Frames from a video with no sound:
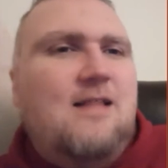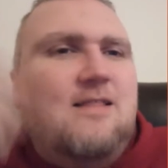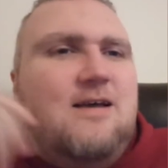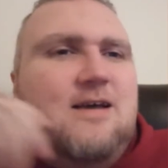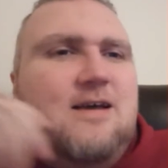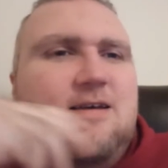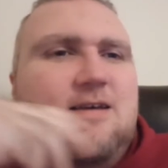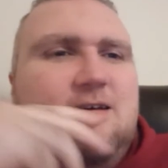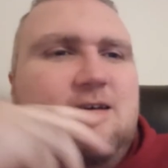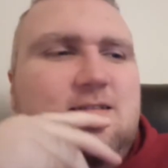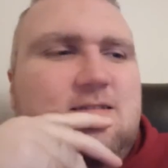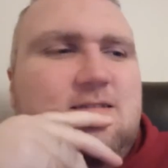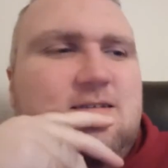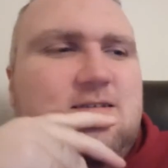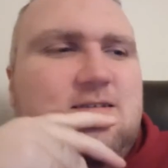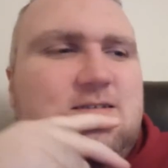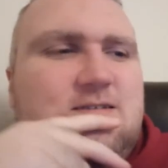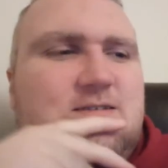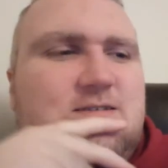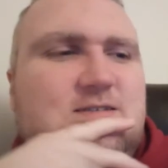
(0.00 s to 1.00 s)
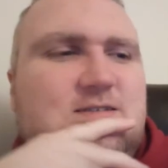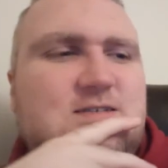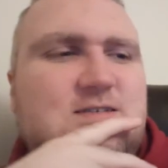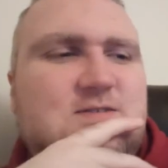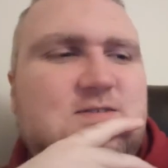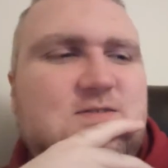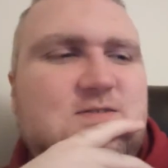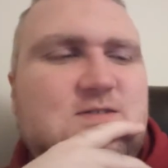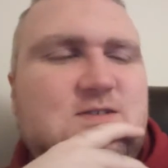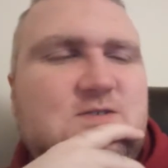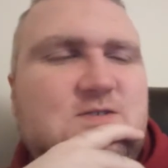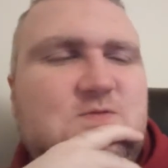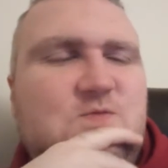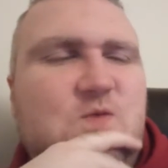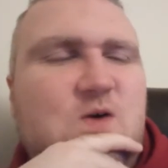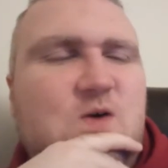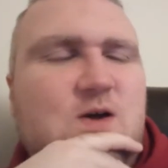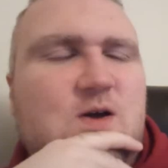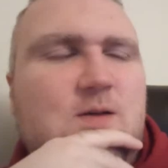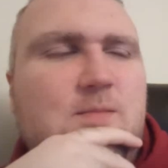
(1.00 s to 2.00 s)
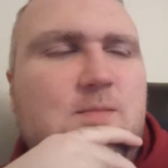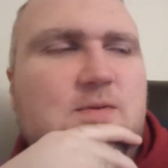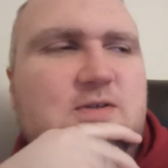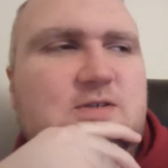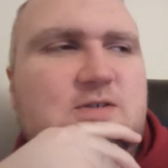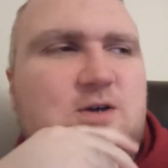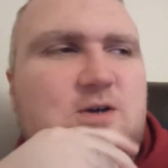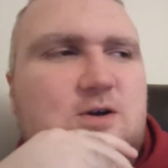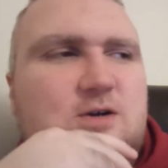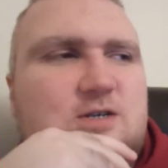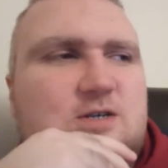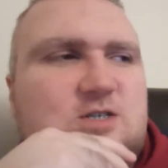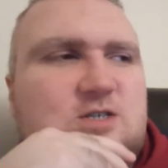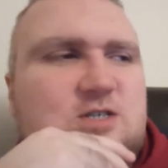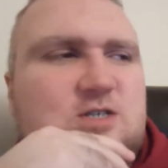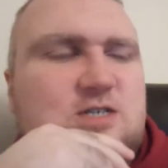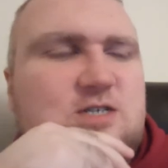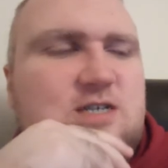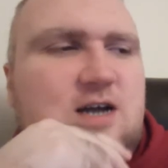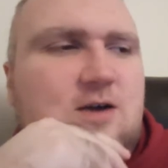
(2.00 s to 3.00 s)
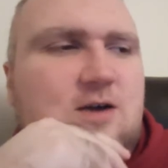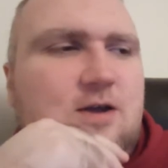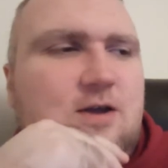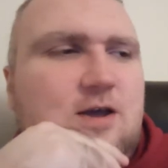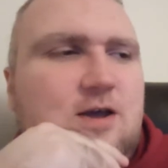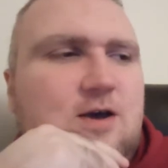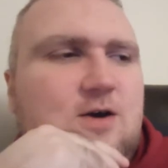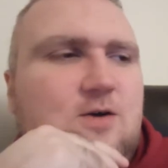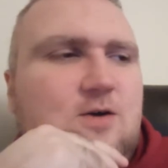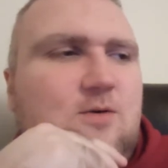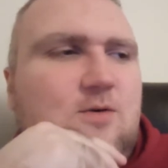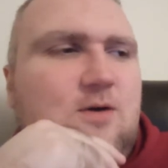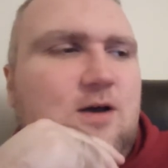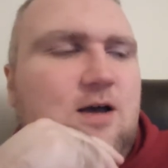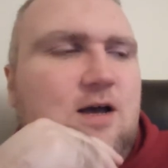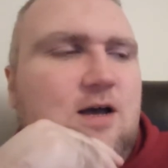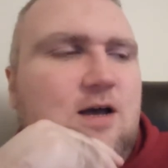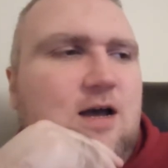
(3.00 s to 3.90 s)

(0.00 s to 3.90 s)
like this this this fun bizarre scenario